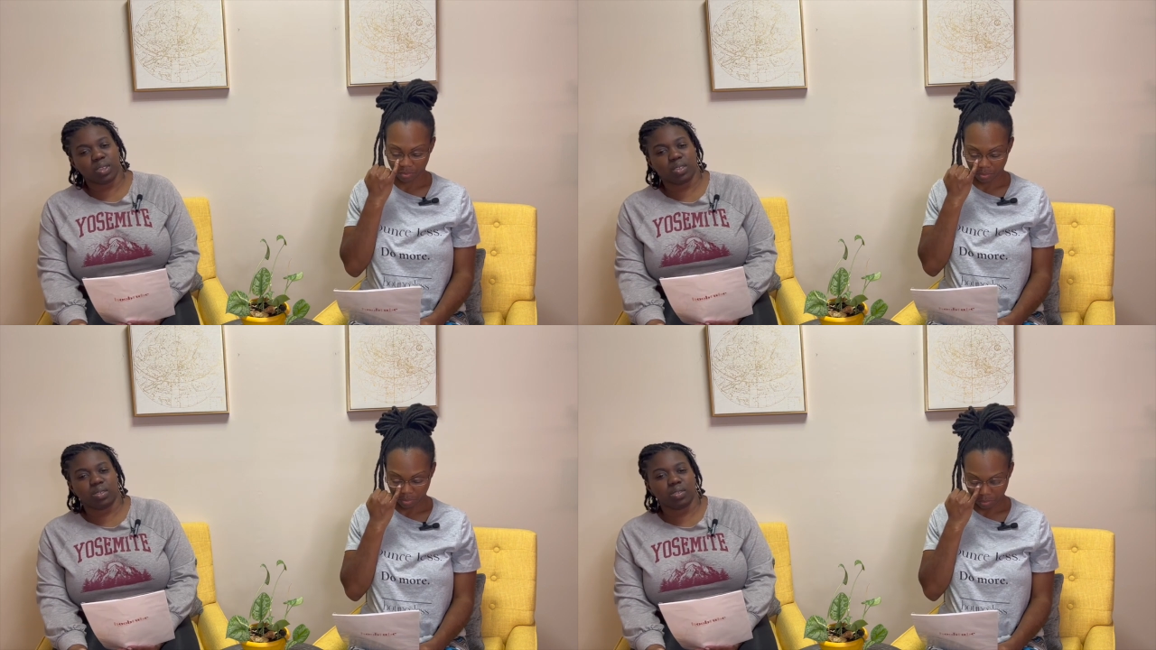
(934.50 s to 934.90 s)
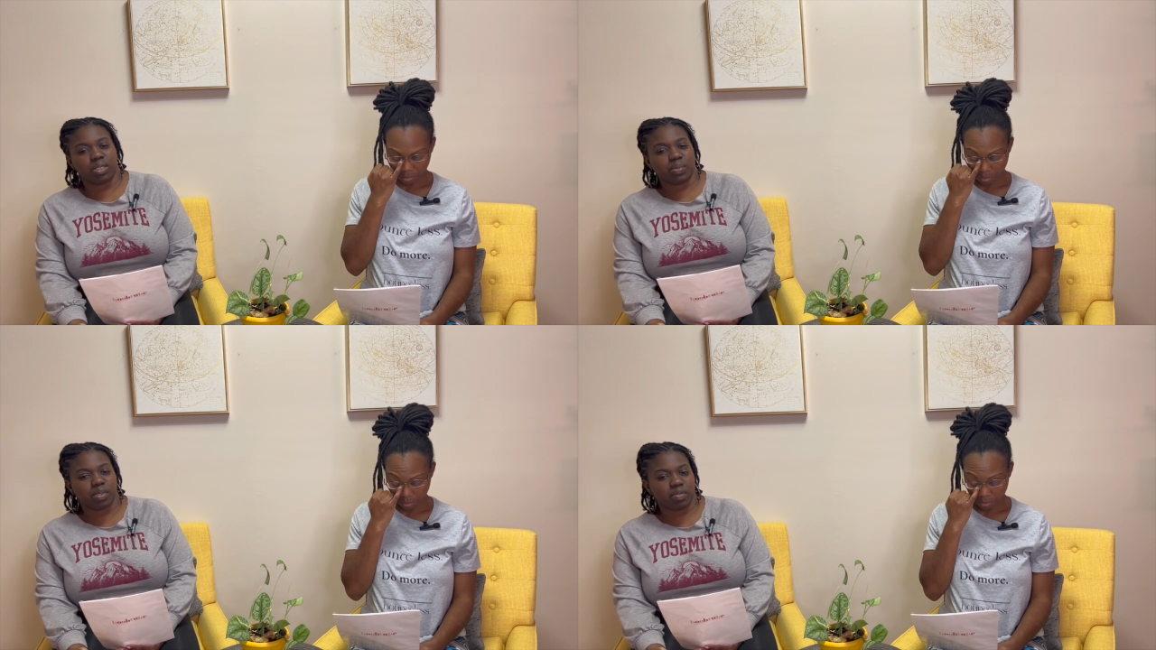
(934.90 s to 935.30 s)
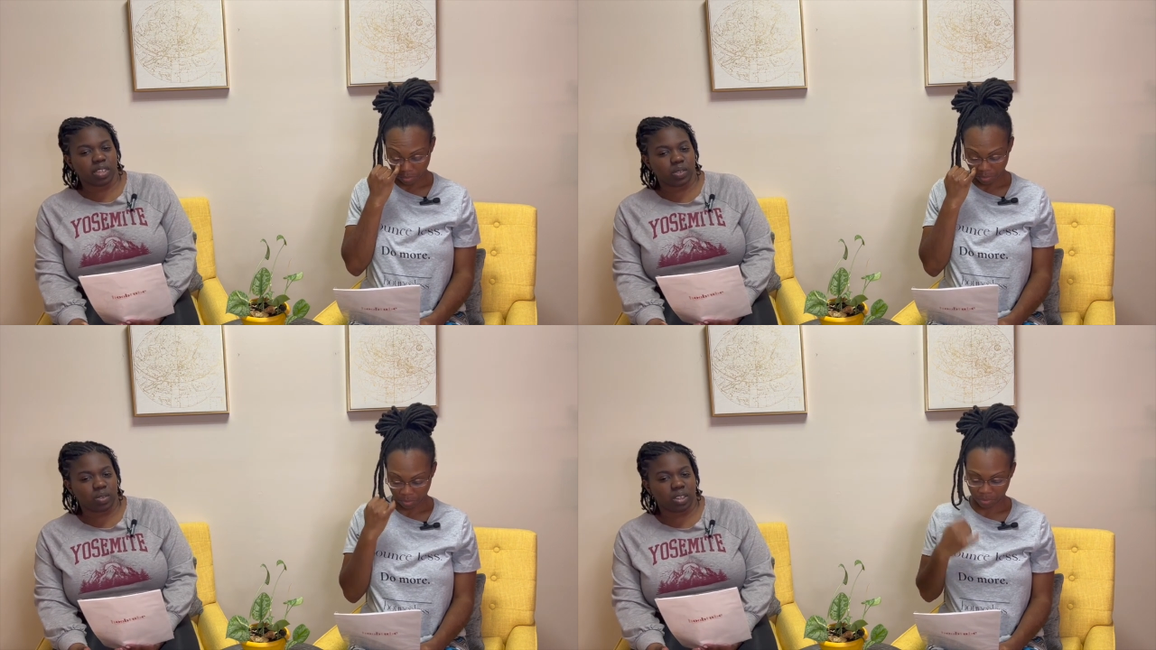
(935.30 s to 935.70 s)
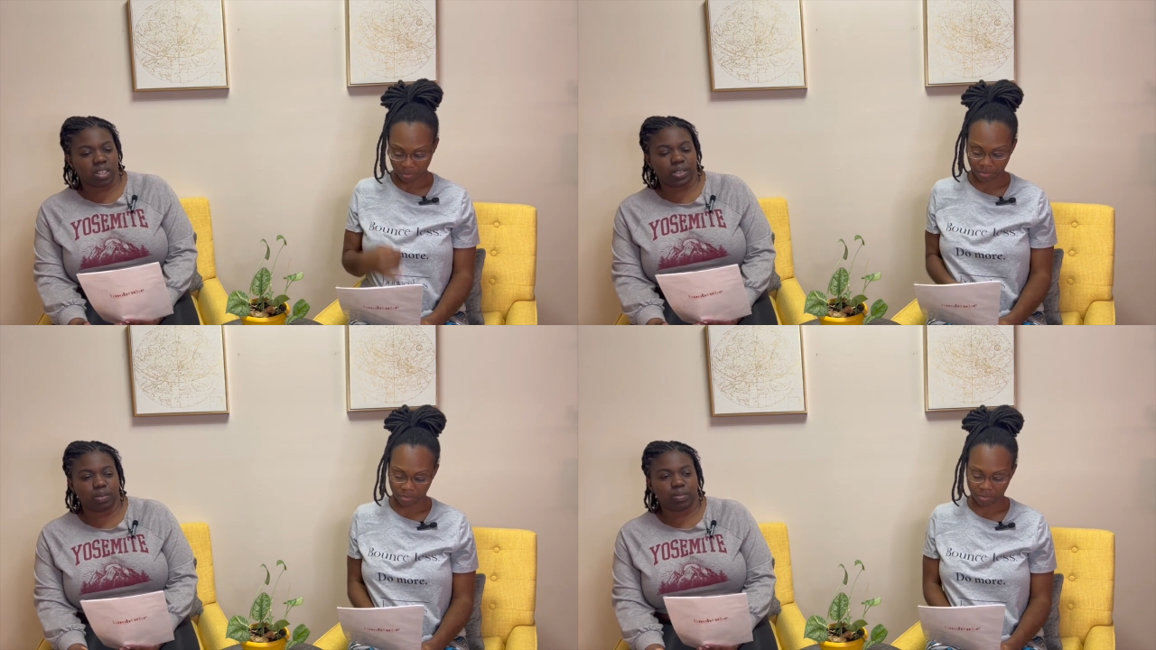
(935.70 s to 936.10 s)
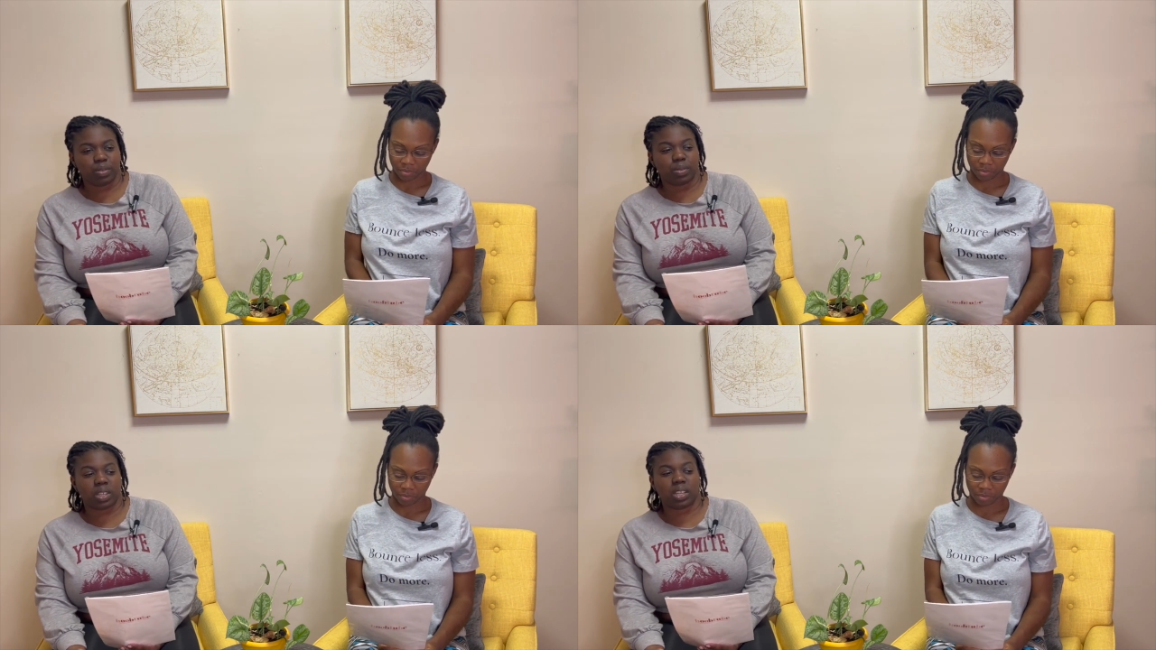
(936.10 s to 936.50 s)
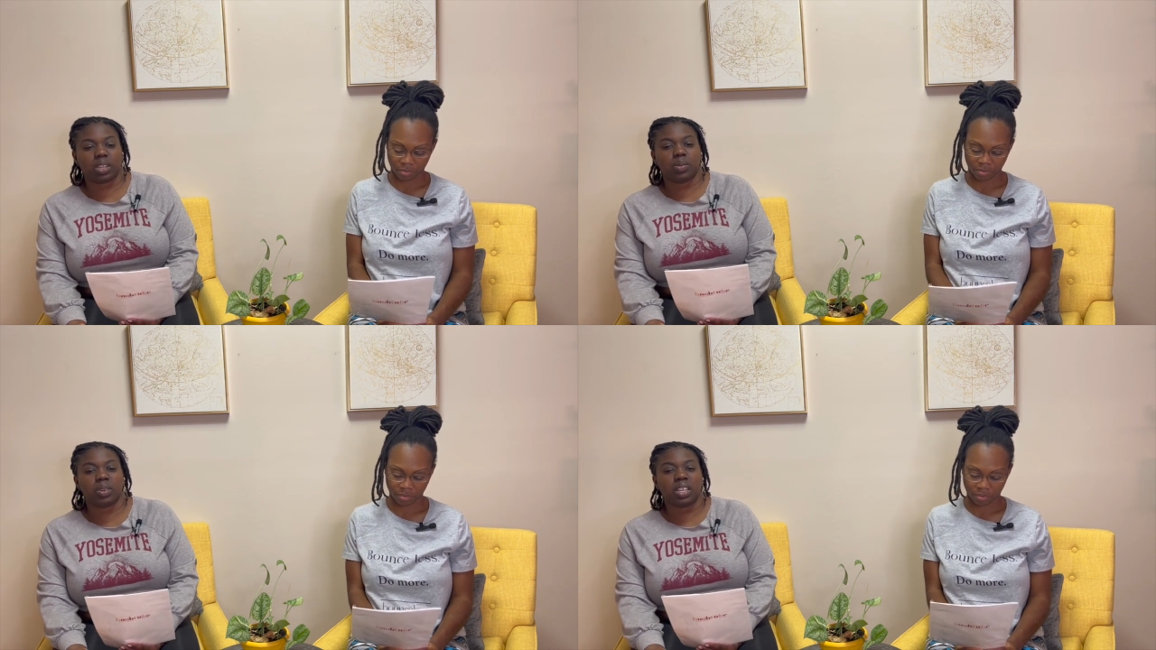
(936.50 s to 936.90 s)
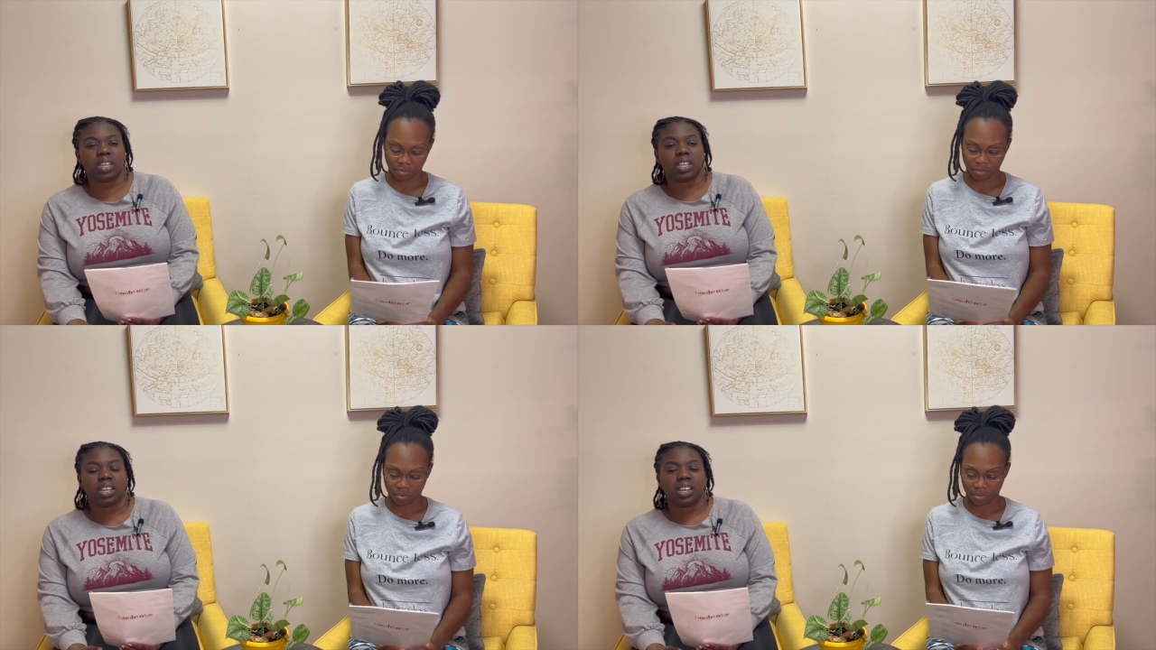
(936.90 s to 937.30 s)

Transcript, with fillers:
Speaker 1: to go stuff your face with all that good food anyway.